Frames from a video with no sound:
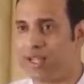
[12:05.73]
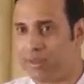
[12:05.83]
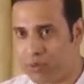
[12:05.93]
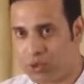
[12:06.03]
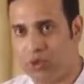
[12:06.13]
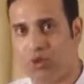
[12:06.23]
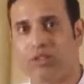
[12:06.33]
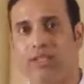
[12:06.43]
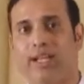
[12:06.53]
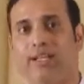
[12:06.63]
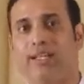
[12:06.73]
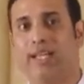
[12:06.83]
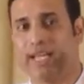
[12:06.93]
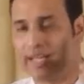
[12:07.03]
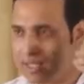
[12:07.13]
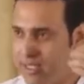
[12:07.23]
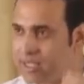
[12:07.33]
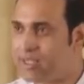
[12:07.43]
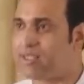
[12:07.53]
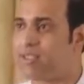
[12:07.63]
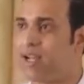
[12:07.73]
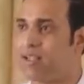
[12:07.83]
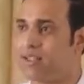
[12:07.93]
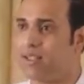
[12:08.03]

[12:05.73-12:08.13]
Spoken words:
And I'm sure that it is just the start,